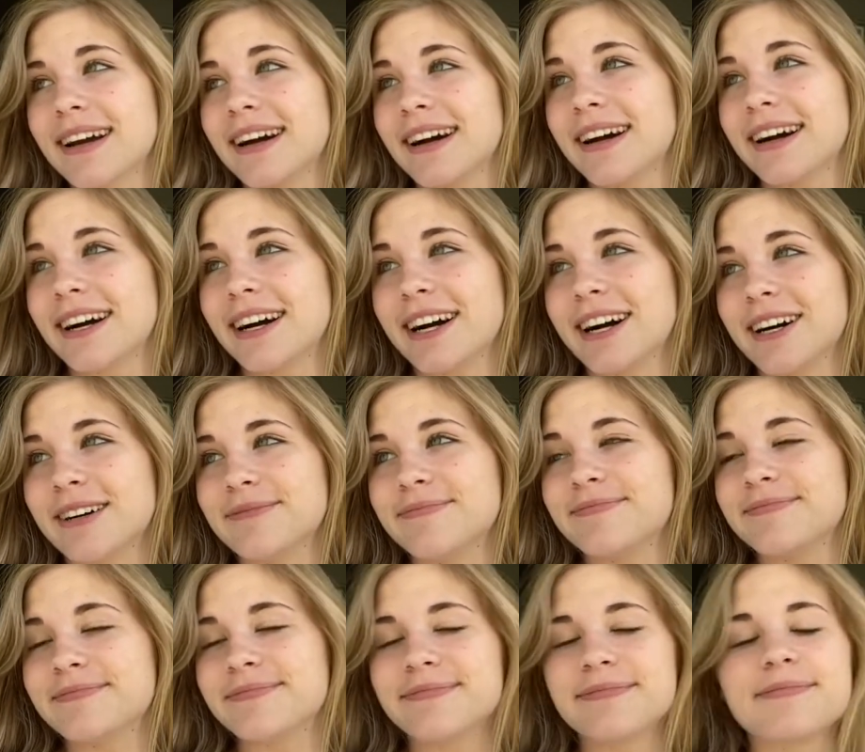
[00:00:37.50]
Um,
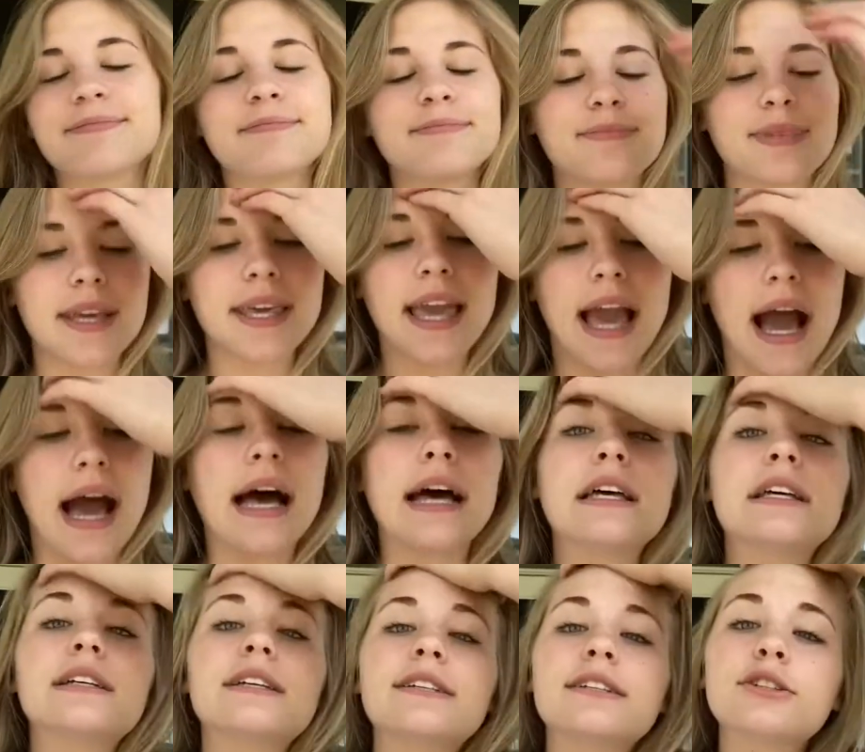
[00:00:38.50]
but yeah,
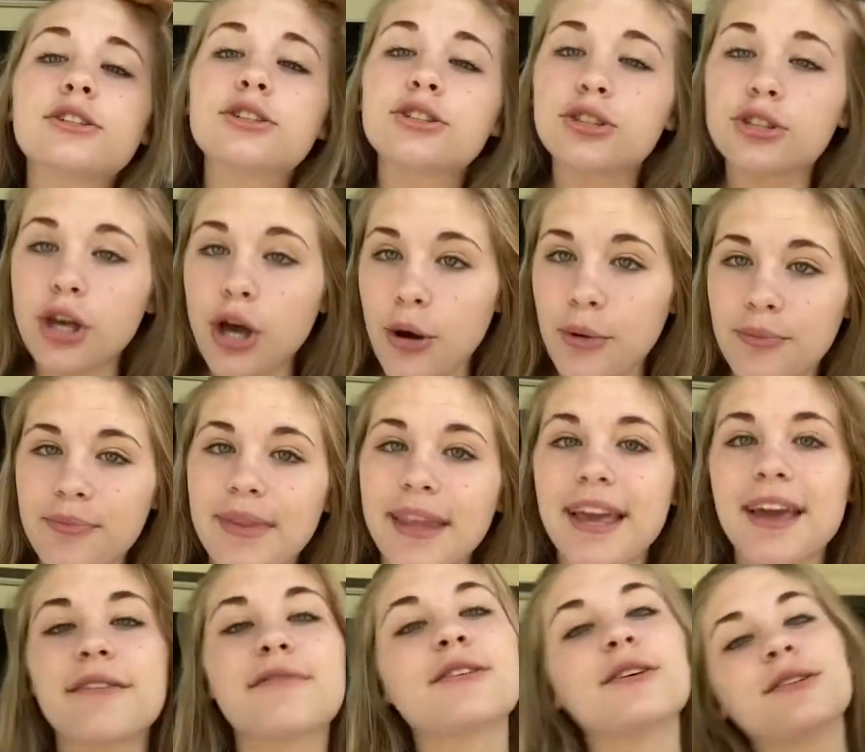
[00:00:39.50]
so
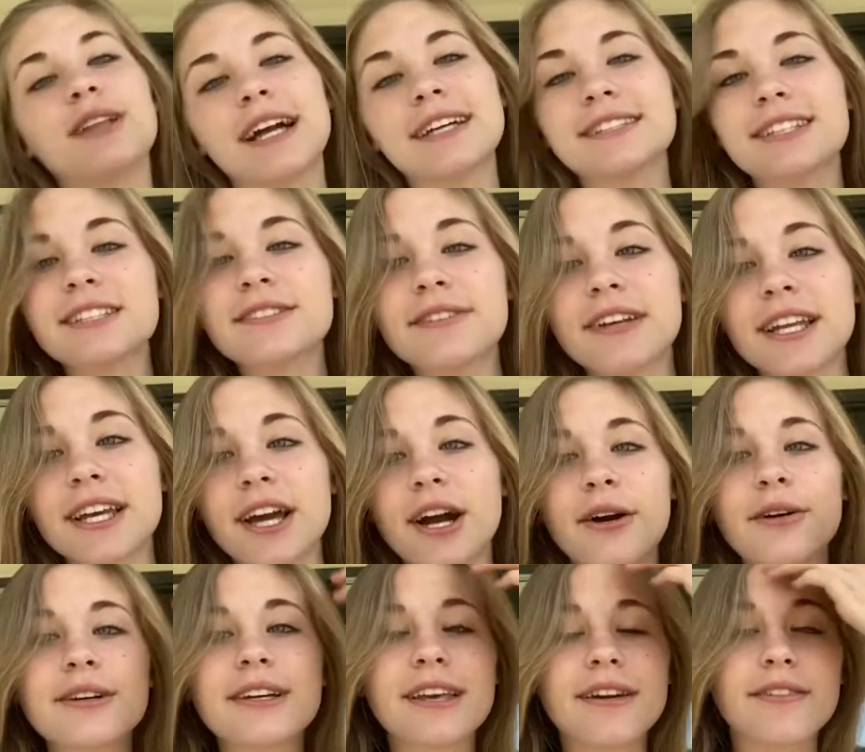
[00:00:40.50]
if you like this video,
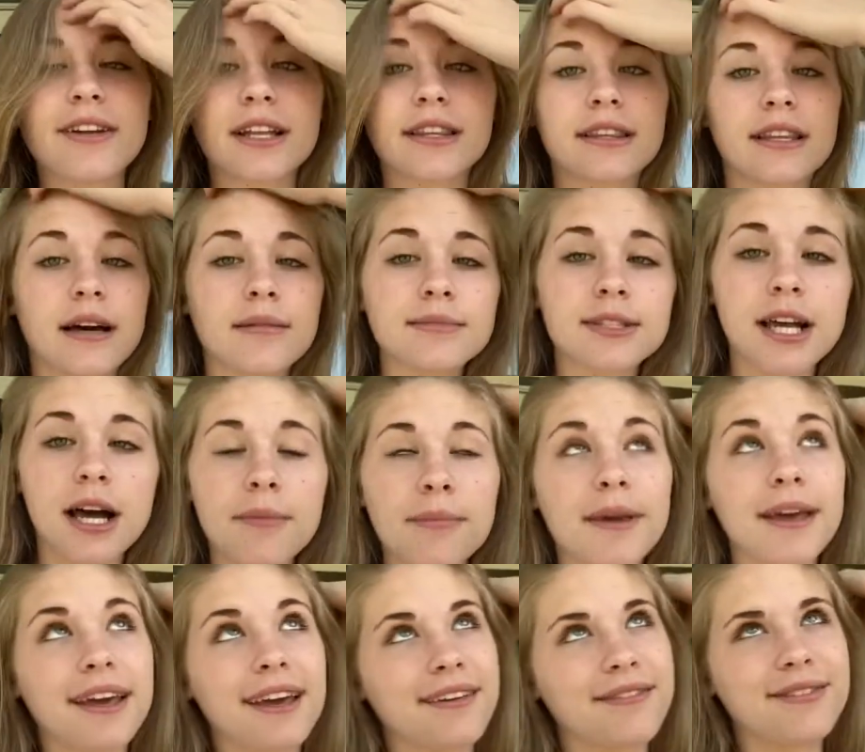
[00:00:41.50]
give it a thumbs up
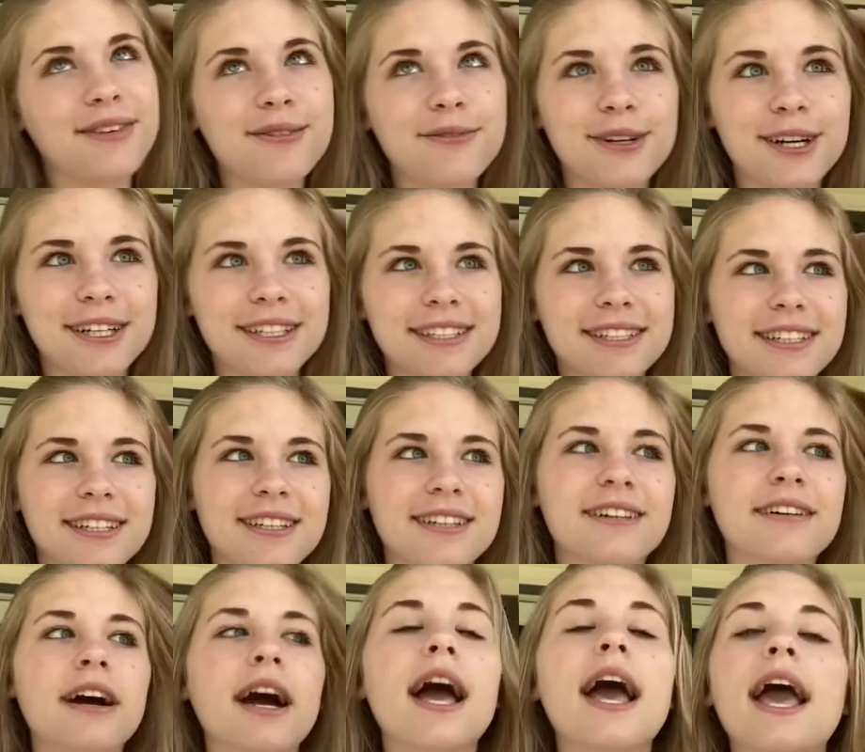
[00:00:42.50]
if you want to.
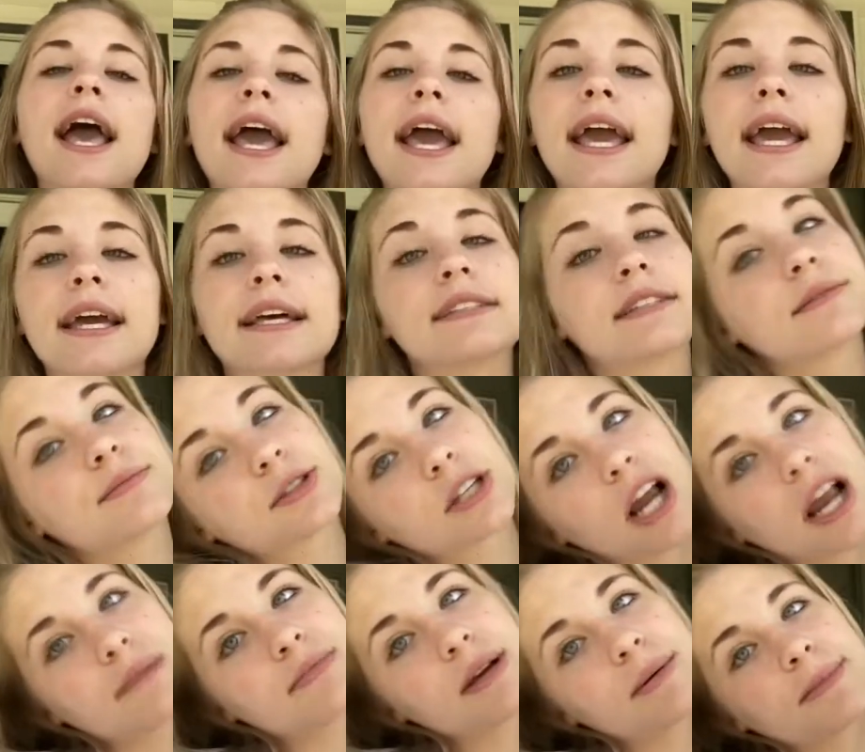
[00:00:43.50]
And
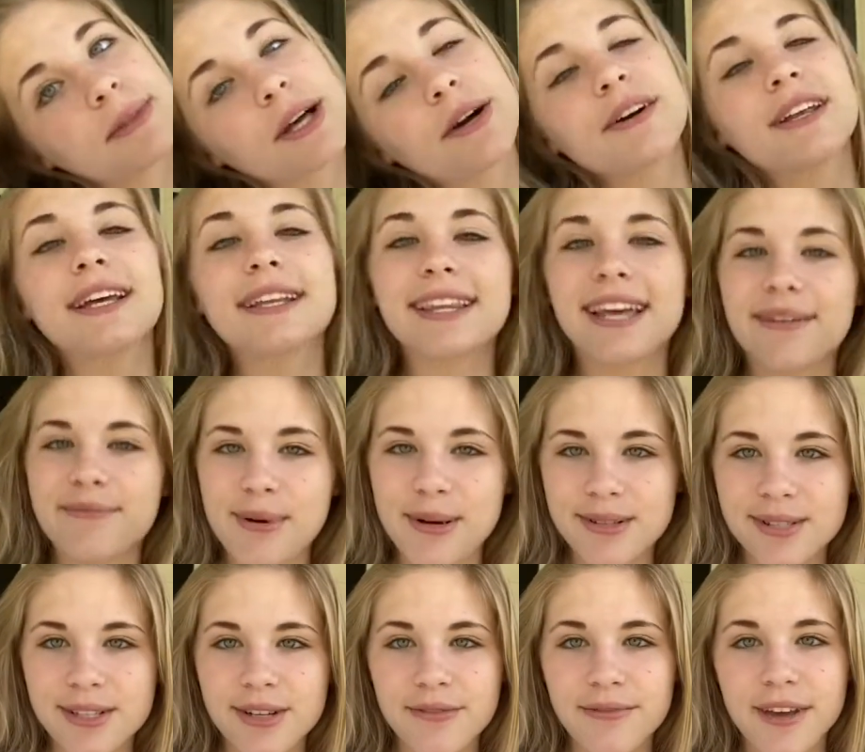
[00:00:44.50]
subscribe down below and hit that post
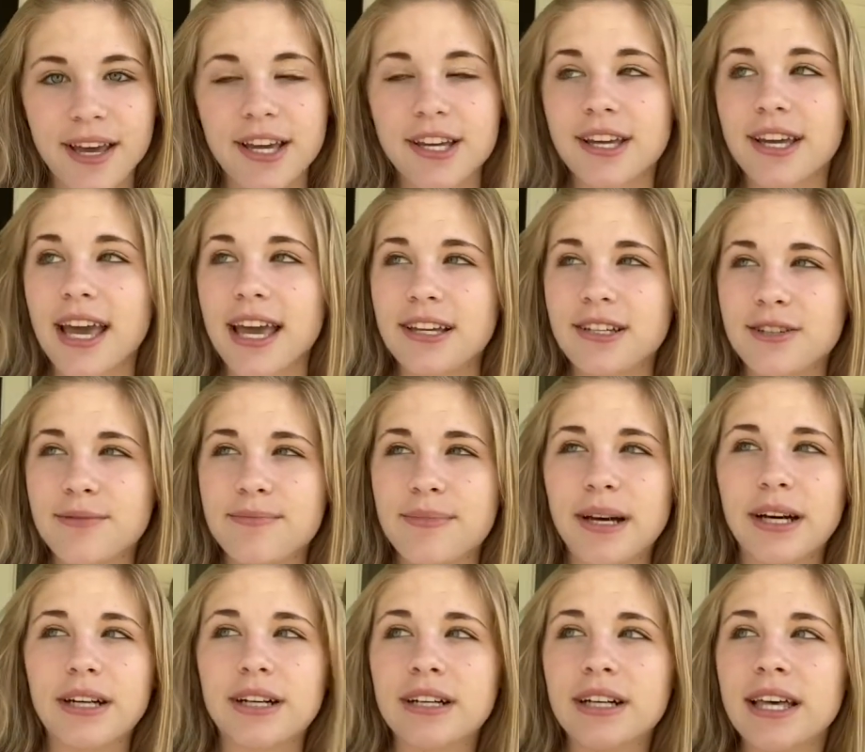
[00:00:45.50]
notification
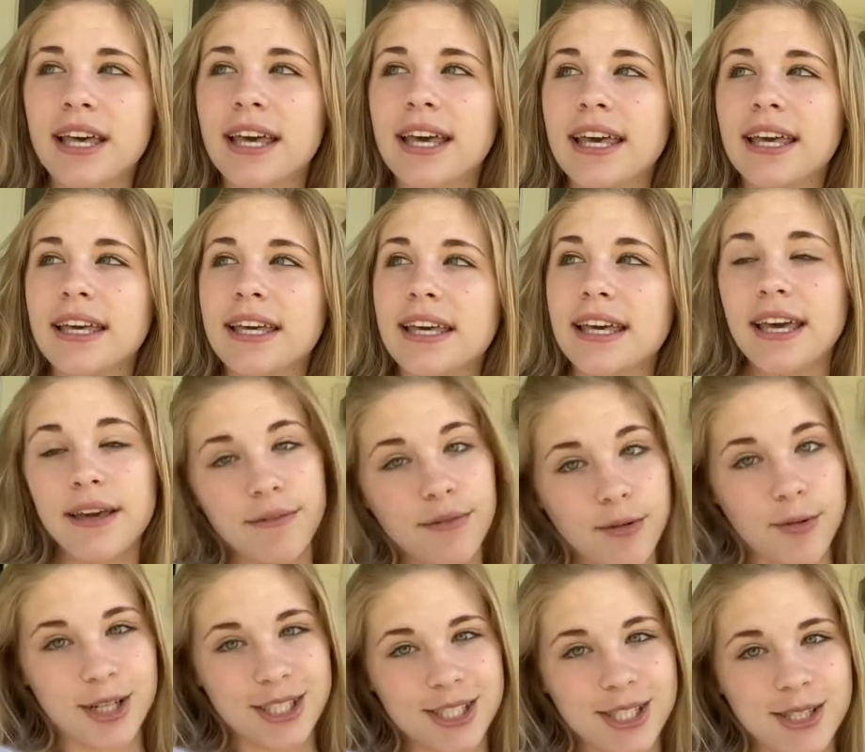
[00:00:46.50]
bell if you
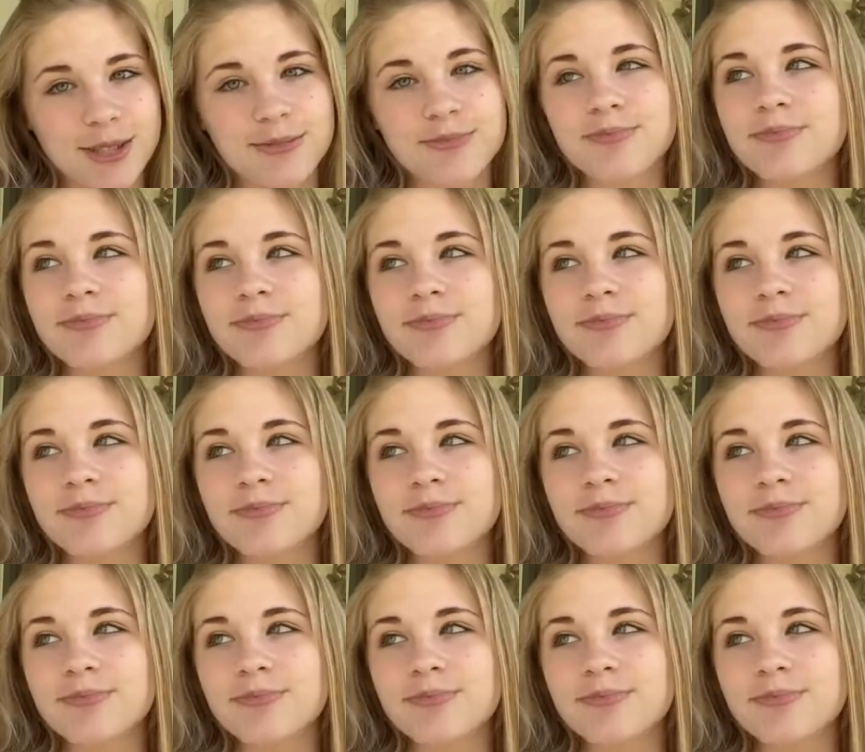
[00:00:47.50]
want to.